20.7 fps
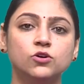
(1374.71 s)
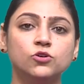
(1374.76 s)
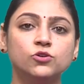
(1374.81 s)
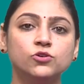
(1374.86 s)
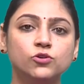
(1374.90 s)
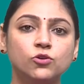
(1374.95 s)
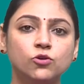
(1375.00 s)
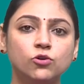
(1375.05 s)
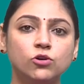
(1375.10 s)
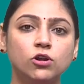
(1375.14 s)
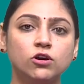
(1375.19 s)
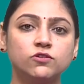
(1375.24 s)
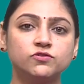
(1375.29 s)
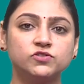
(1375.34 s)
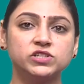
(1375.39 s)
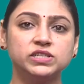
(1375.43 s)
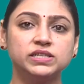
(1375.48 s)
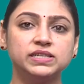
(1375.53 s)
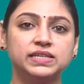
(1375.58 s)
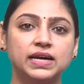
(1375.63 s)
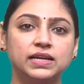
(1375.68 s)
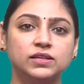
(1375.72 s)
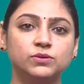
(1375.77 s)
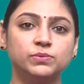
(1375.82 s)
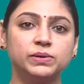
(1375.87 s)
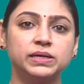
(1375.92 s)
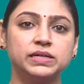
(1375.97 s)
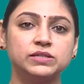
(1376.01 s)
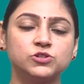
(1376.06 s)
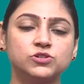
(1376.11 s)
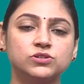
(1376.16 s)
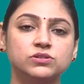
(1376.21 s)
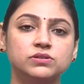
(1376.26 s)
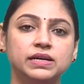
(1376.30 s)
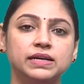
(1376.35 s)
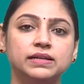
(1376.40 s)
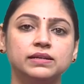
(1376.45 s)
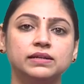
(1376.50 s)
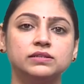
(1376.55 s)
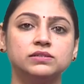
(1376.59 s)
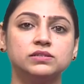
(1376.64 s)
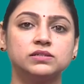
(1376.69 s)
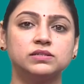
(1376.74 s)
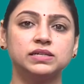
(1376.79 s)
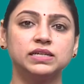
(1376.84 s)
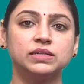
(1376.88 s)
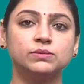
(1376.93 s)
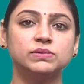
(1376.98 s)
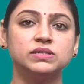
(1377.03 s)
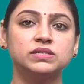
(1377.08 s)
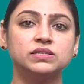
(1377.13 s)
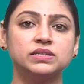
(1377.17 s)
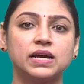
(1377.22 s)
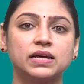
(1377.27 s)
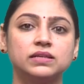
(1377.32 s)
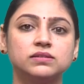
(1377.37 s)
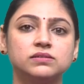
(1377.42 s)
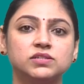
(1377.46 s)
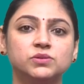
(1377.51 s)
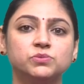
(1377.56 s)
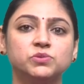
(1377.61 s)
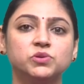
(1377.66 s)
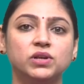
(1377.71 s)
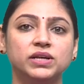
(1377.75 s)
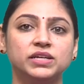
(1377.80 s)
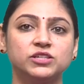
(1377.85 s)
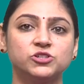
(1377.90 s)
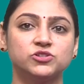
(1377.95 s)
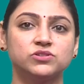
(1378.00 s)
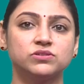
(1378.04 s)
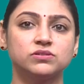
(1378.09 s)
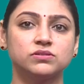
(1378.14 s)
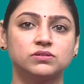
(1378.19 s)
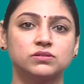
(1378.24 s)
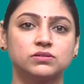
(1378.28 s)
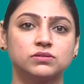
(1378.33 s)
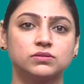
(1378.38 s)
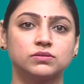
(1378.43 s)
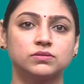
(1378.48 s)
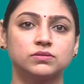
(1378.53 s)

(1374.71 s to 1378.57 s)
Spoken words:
Role of 3D animation in entertainment and simulations.